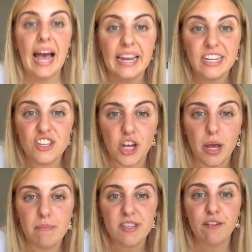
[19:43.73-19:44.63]
And in
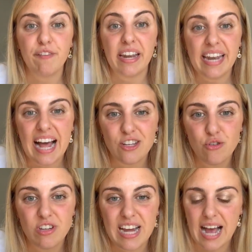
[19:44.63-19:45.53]
terms of
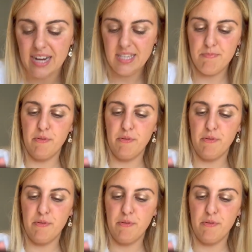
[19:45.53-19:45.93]
natural darkest